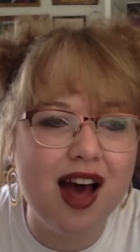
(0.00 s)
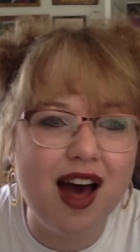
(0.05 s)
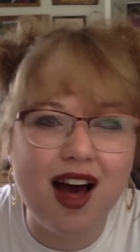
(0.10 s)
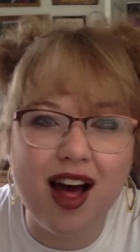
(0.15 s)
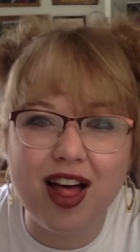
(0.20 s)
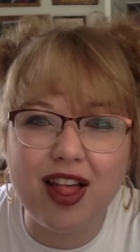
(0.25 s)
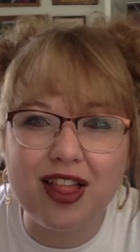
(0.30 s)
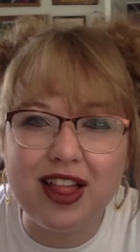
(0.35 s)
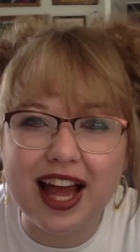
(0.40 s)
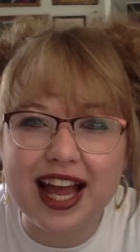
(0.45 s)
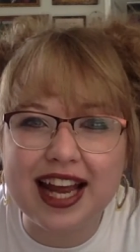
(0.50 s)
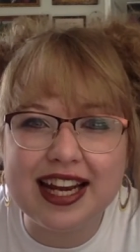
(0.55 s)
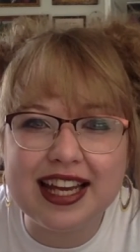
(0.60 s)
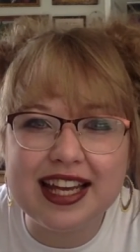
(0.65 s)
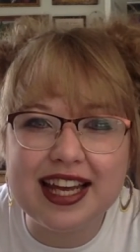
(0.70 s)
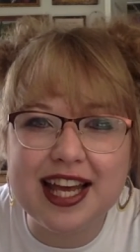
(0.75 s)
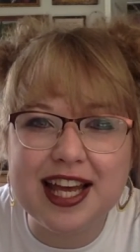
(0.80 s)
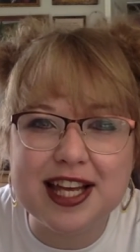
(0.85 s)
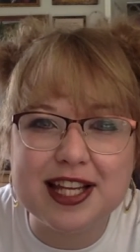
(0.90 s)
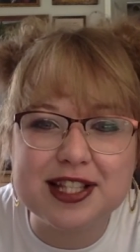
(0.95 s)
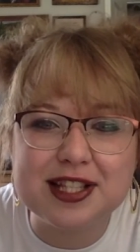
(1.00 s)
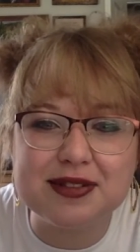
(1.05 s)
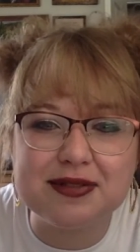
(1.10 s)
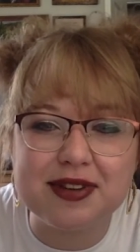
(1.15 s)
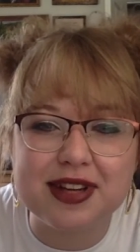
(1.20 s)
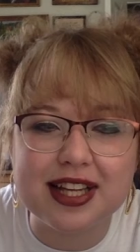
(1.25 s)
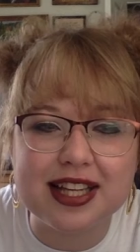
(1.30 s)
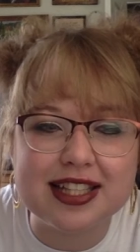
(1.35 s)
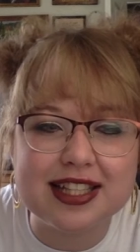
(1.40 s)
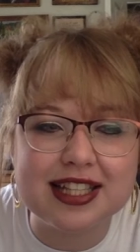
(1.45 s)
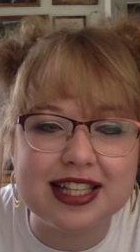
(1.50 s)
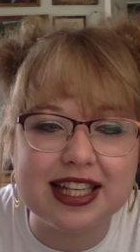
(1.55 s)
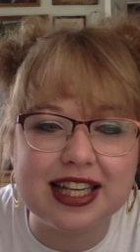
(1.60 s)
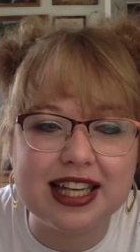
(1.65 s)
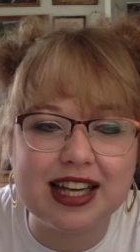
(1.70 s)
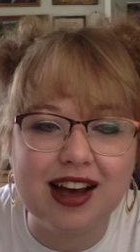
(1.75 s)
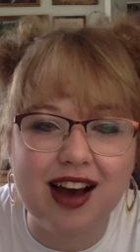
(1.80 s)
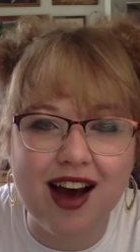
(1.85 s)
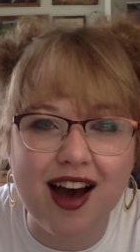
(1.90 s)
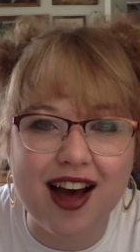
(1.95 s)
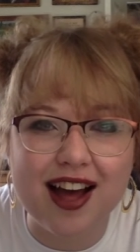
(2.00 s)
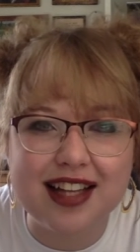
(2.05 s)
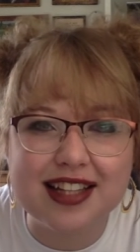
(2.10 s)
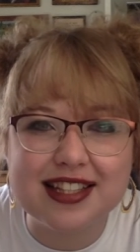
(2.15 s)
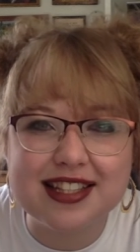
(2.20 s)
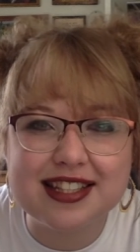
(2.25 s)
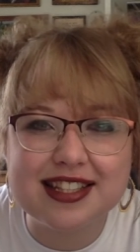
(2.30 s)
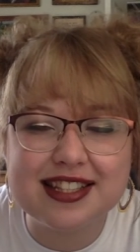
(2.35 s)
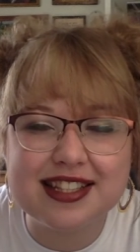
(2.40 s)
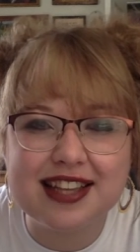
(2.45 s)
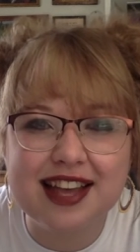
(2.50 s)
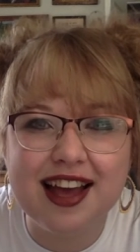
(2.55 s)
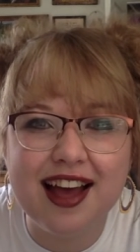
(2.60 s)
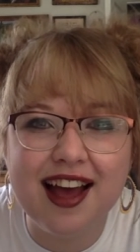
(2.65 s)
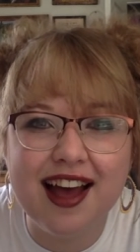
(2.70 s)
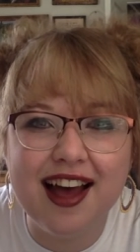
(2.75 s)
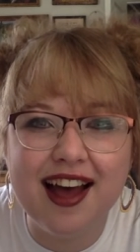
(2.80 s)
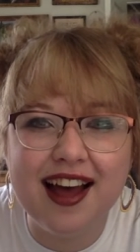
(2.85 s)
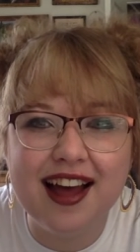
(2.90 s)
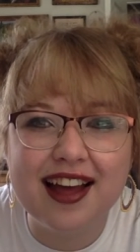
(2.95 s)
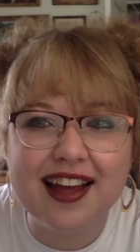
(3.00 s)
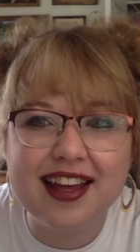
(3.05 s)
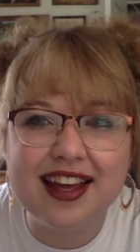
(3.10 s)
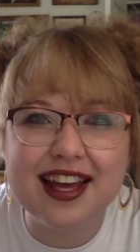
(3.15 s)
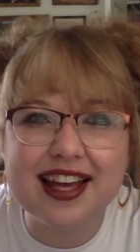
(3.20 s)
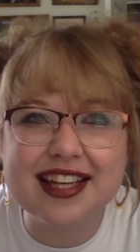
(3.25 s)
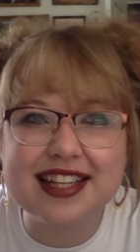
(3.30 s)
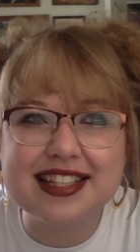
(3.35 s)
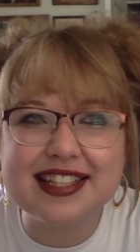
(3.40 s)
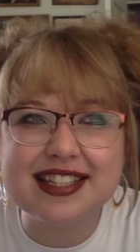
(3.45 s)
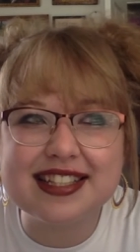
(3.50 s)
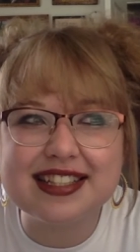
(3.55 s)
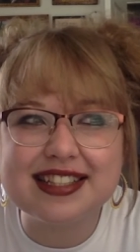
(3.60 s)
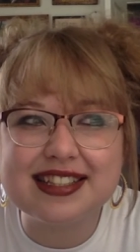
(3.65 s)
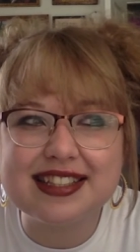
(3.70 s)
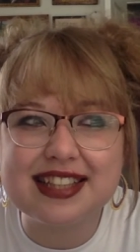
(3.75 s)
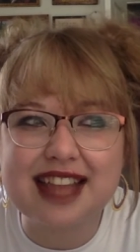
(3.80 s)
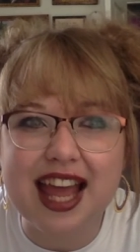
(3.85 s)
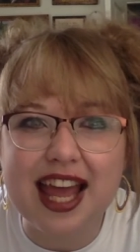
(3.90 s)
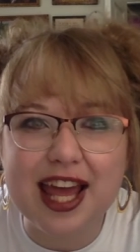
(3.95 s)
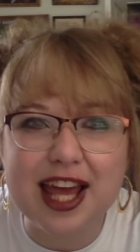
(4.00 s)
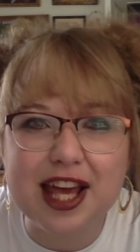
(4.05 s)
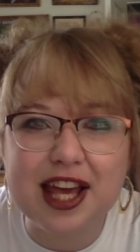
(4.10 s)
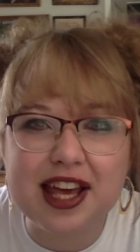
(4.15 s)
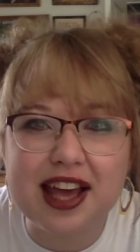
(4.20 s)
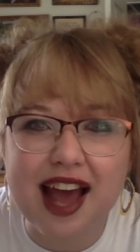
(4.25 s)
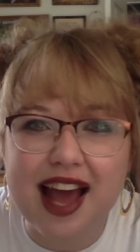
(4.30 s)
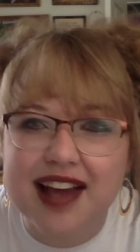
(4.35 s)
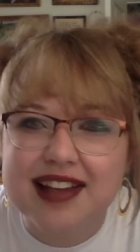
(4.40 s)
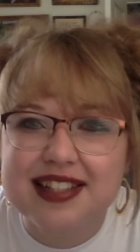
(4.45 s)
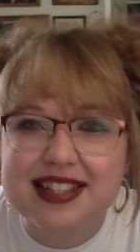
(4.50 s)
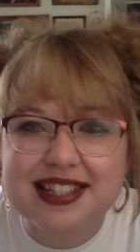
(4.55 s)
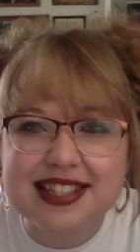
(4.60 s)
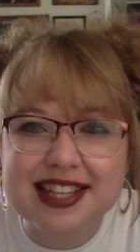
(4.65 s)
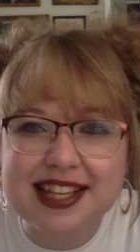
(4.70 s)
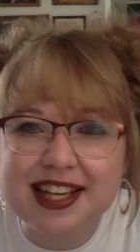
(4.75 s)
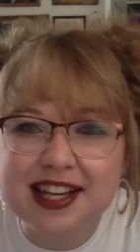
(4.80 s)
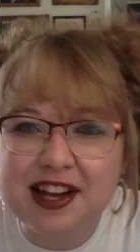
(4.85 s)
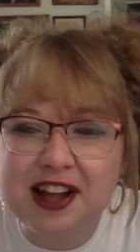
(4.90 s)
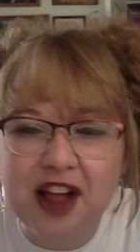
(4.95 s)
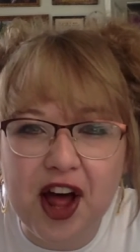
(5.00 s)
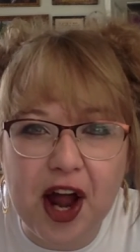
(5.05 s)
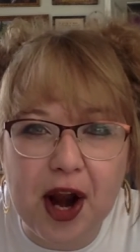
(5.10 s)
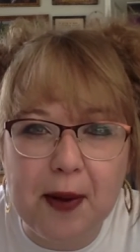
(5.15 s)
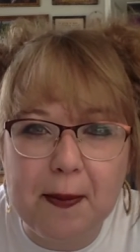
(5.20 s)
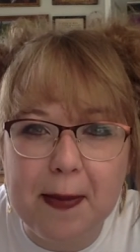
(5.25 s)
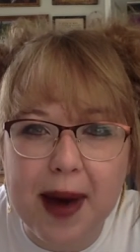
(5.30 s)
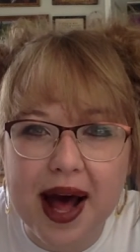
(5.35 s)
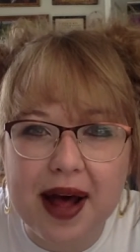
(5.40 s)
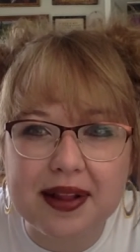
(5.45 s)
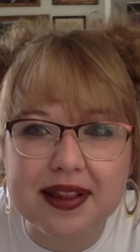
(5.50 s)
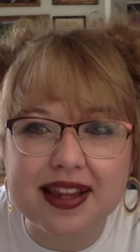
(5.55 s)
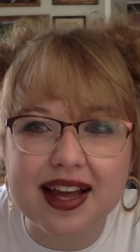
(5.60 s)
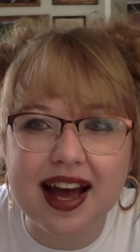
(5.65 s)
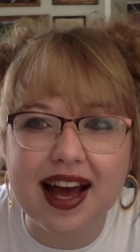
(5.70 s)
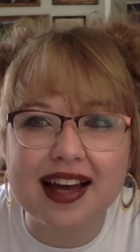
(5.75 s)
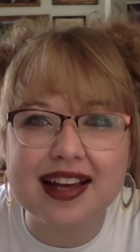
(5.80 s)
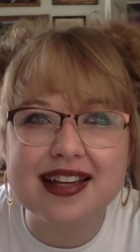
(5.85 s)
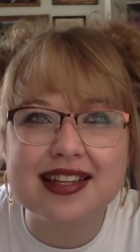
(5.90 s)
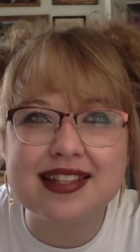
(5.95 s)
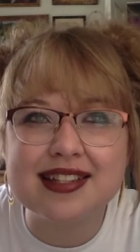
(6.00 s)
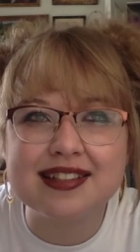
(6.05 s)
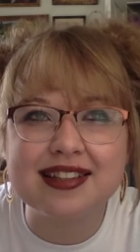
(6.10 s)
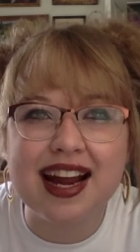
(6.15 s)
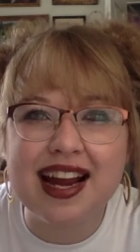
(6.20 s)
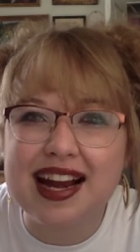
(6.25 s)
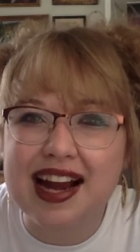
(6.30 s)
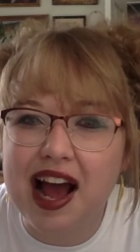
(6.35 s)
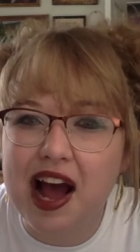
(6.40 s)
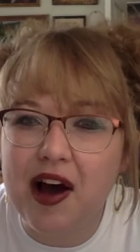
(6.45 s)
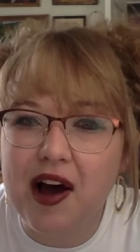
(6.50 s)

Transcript: aligning his will to God's. Cause like I was just thinking a lot about that, because right now